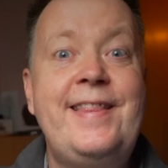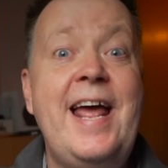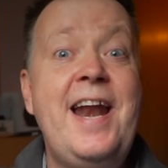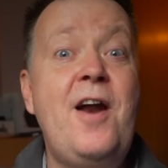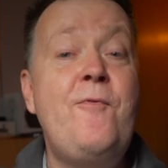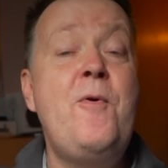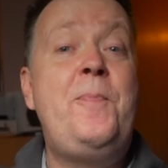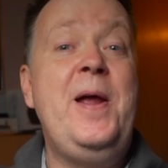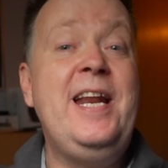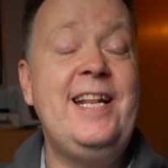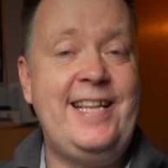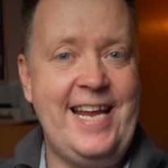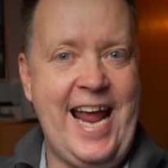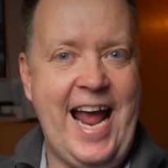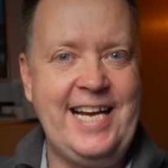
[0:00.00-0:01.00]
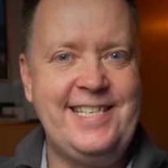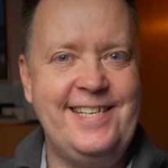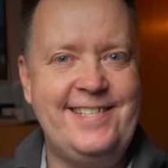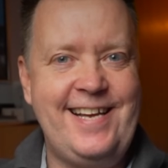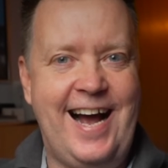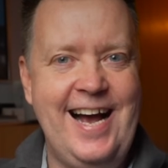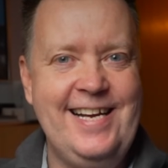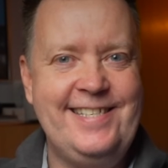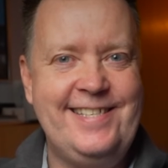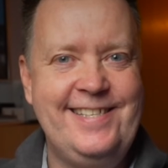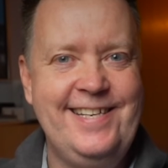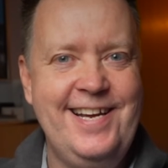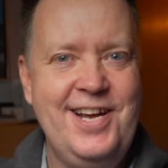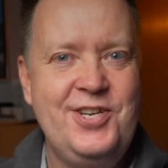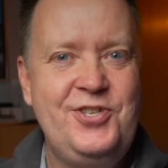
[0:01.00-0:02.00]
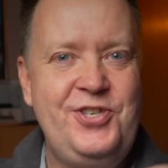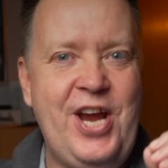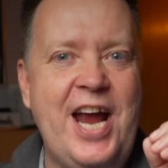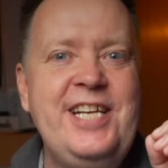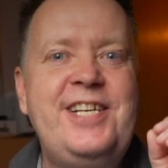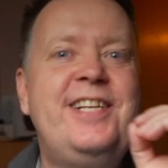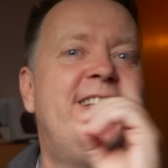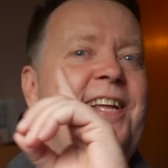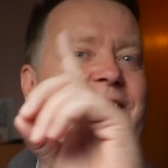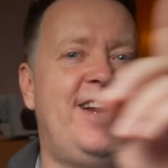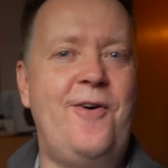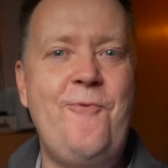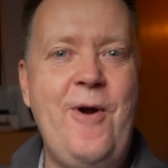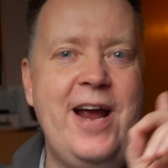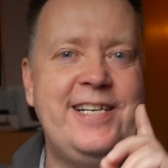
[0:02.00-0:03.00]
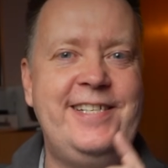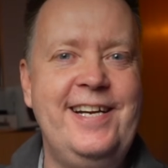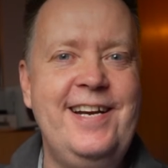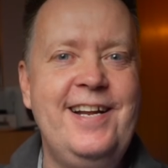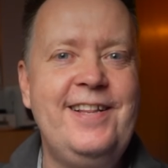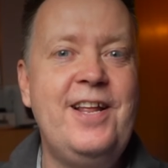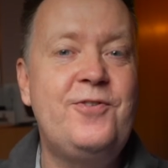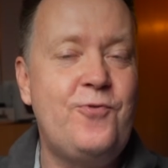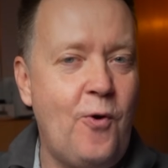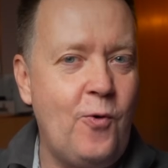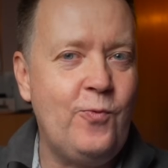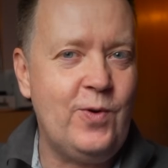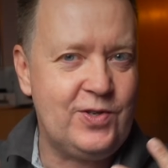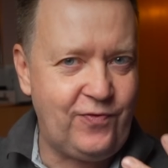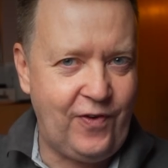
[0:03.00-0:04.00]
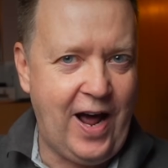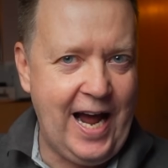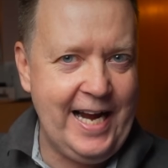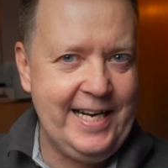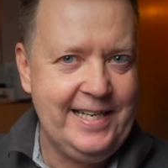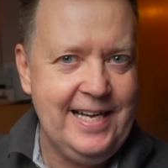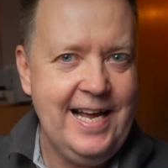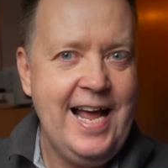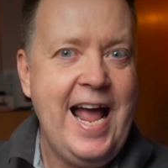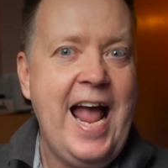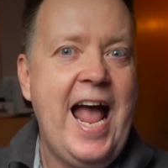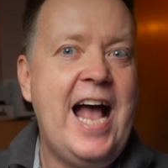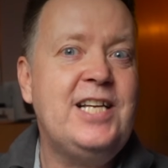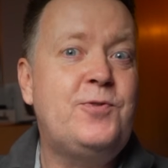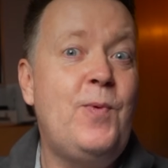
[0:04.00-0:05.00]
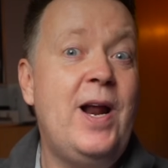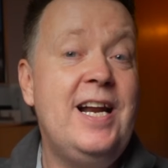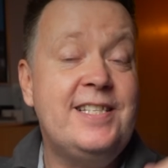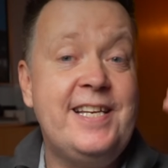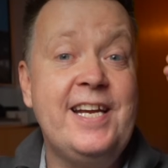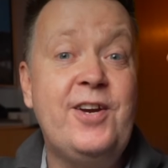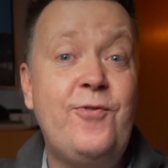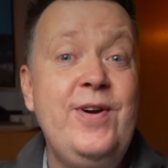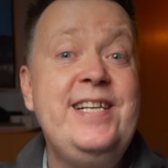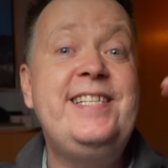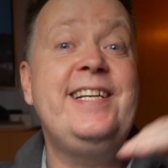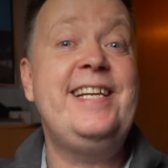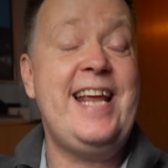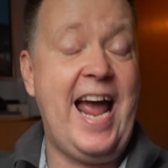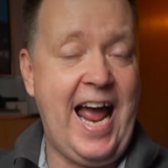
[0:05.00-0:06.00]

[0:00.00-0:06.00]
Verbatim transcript: Then I repeated the exercise, changing the direction the drone was flying, as well as increasing the